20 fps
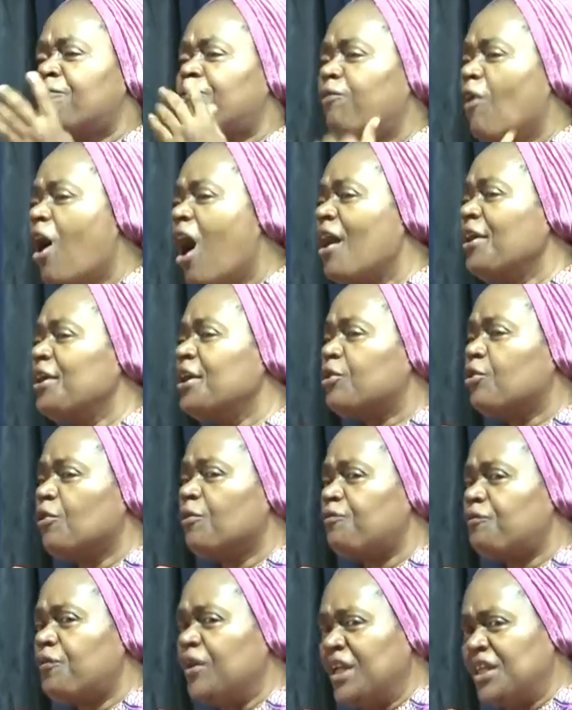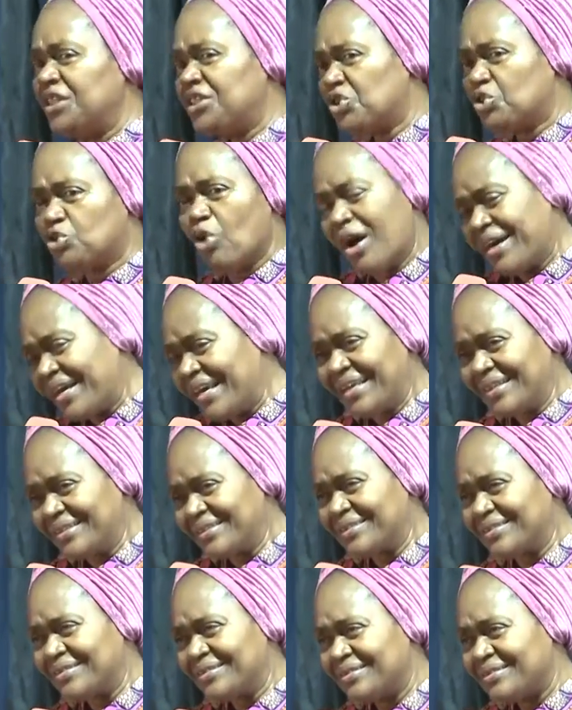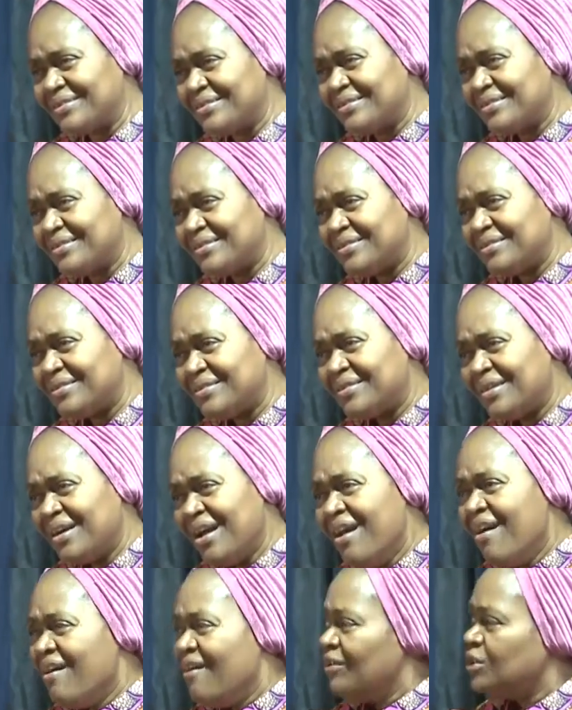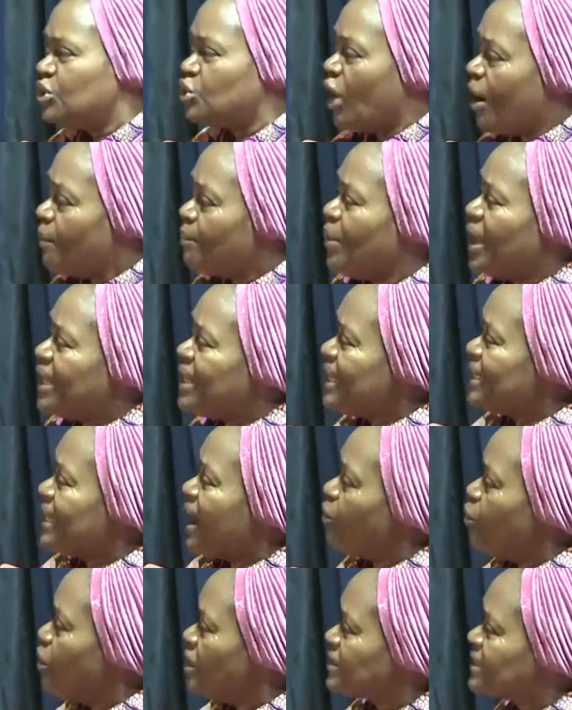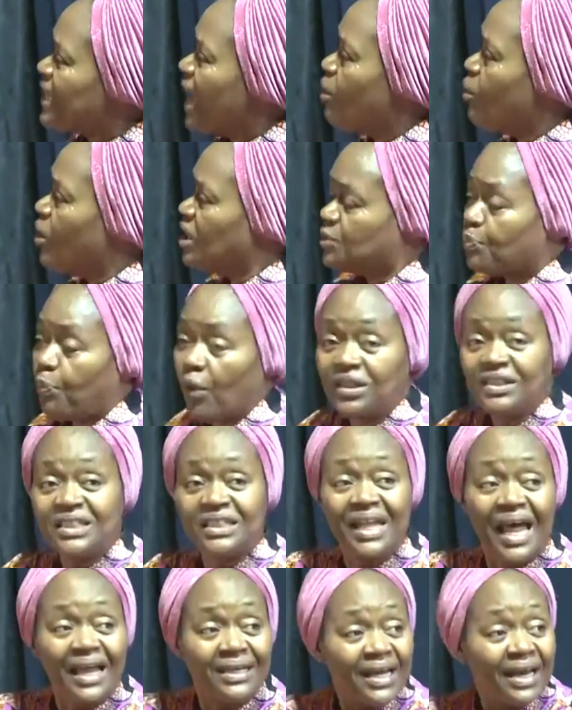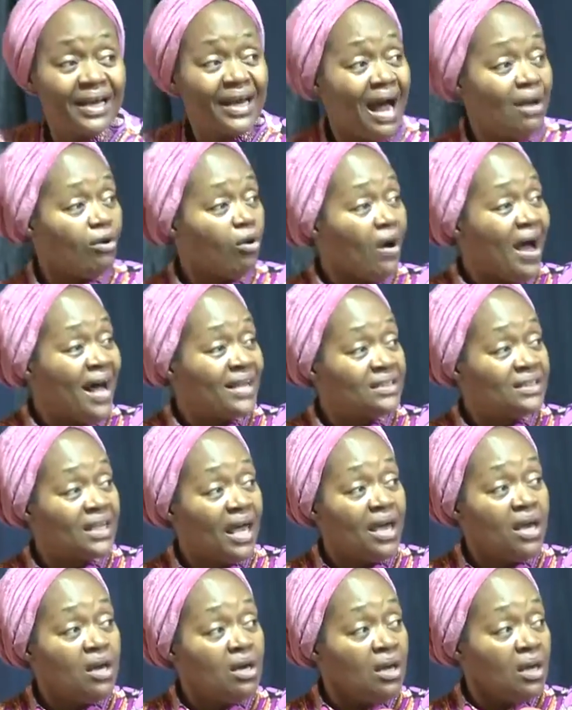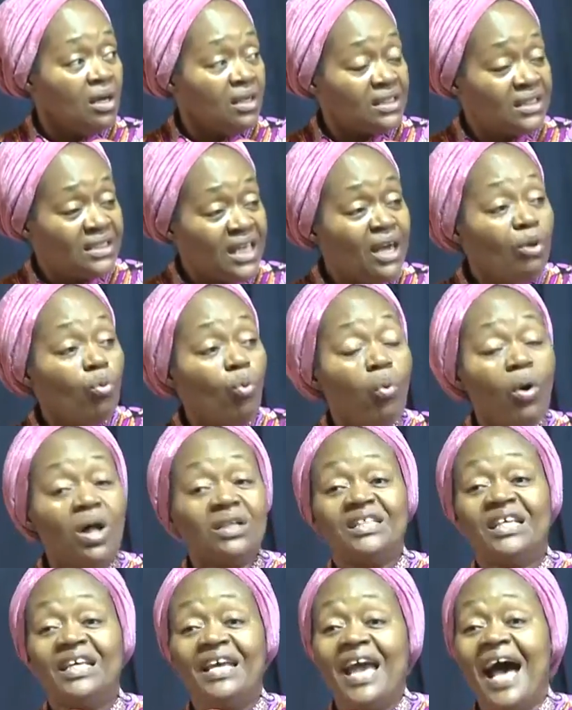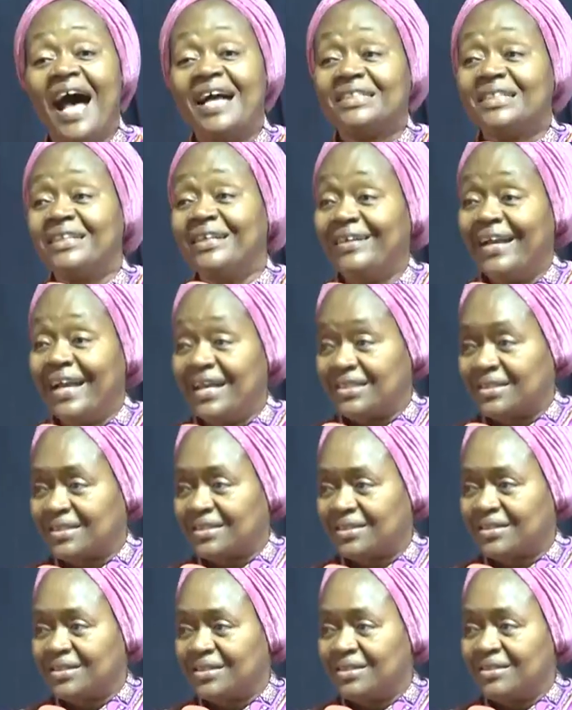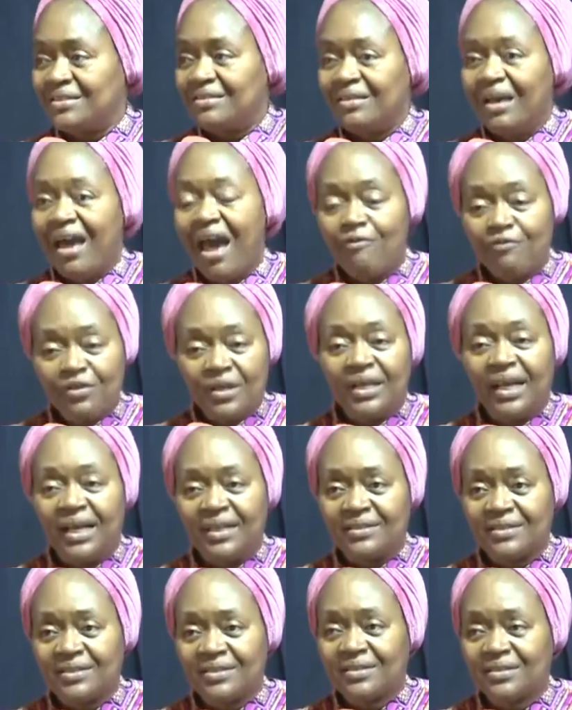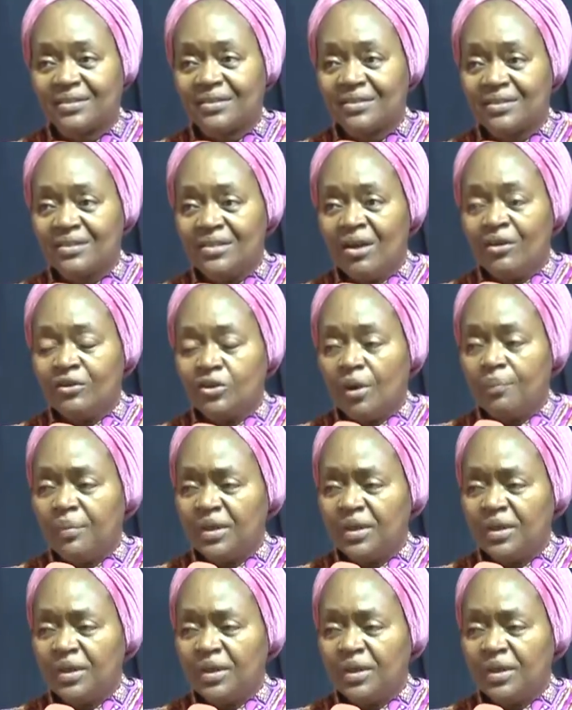Before he could finish talking, somebody that was there was pointing at the gallon and said, see what he has raised. Evidence.